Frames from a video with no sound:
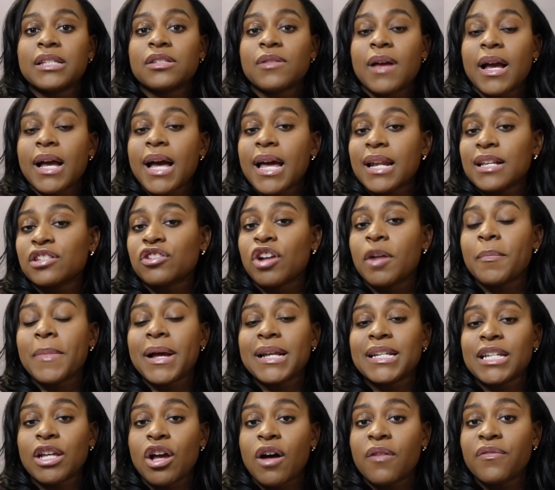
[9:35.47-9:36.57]
So I kind of start my
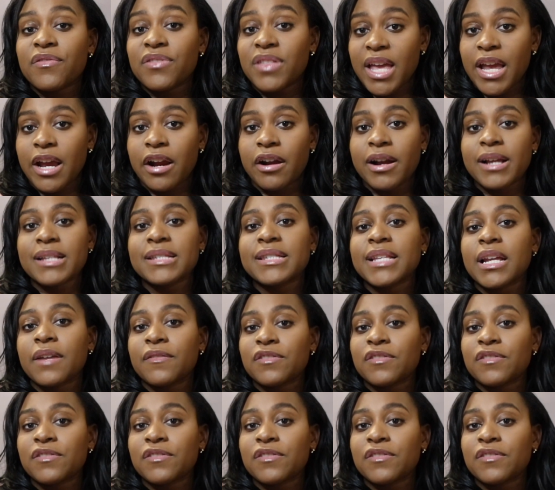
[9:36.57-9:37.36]
day off there instead